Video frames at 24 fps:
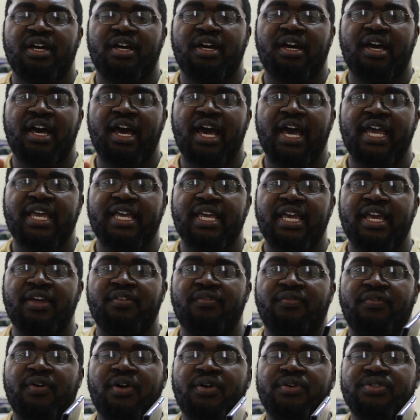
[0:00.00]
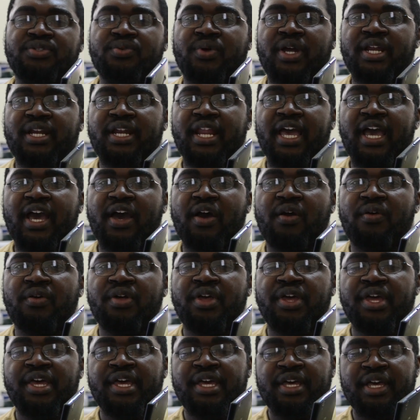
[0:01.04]
high-end phones right
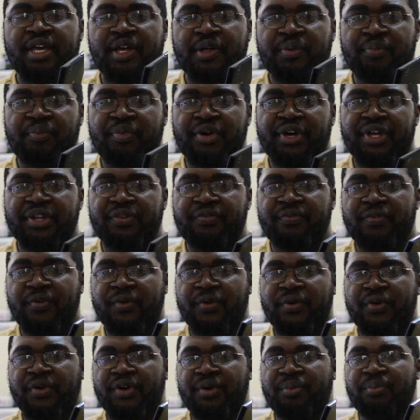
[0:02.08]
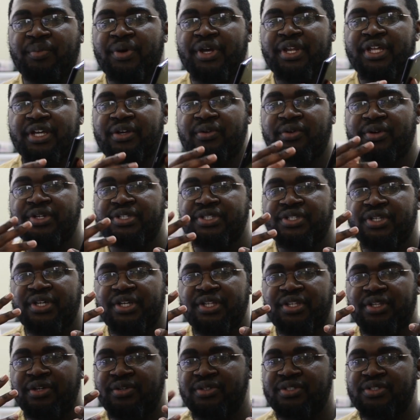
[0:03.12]
now. But of course
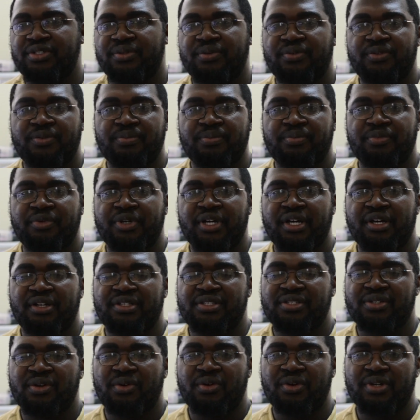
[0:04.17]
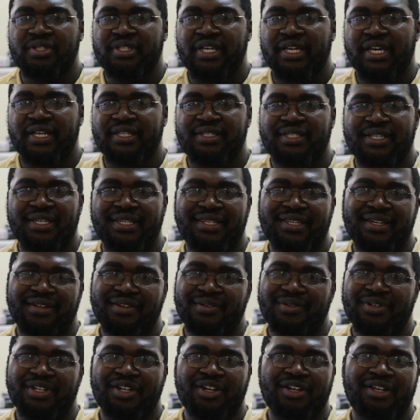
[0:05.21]
those scores, like I said,
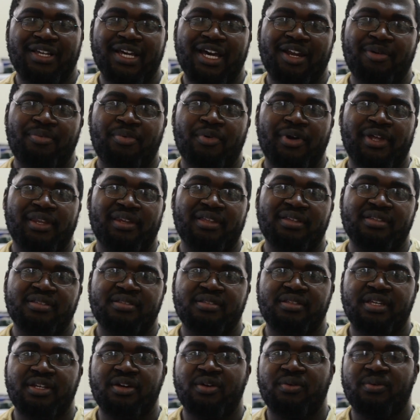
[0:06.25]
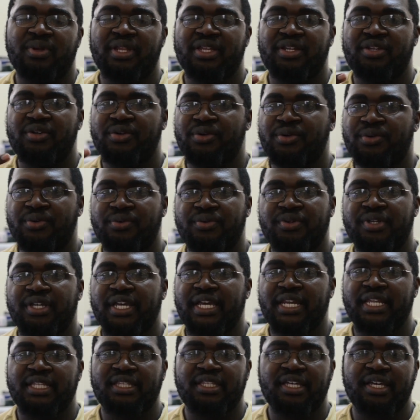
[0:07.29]
they're kind of pointless. They don't really do
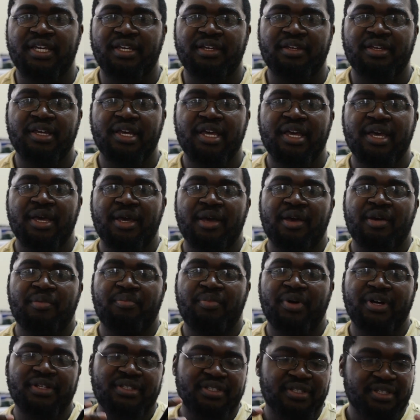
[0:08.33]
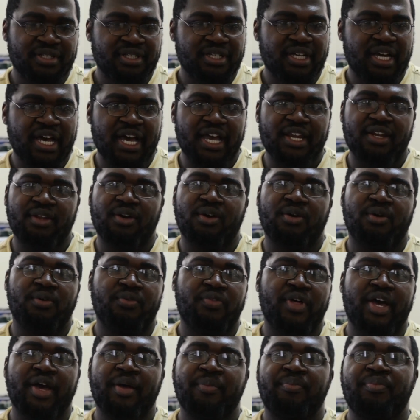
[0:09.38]
anything. But I
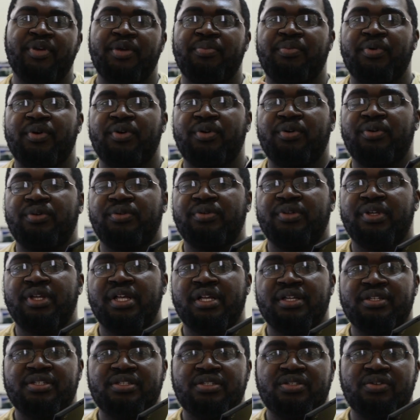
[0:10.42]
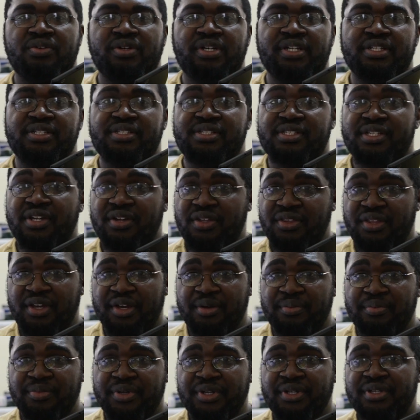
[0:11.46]
know that people still consider
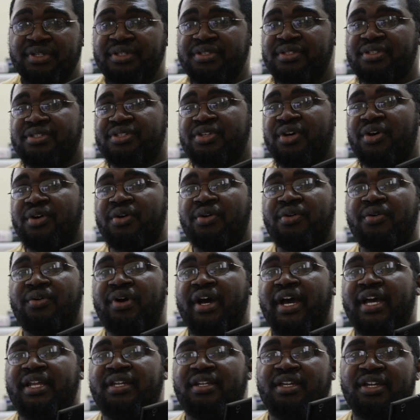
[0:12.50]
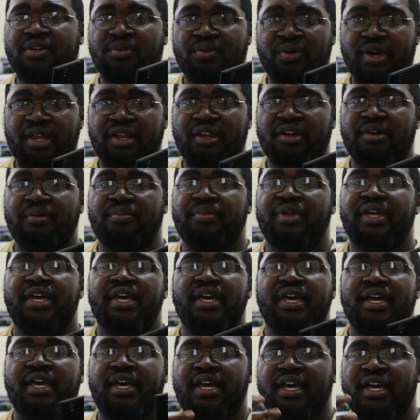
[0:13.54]
them, so I did run them,
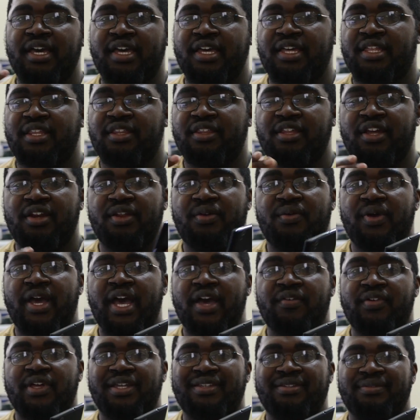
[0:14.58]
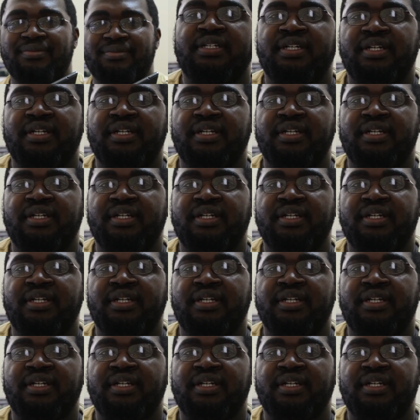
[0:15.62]
and there you have it.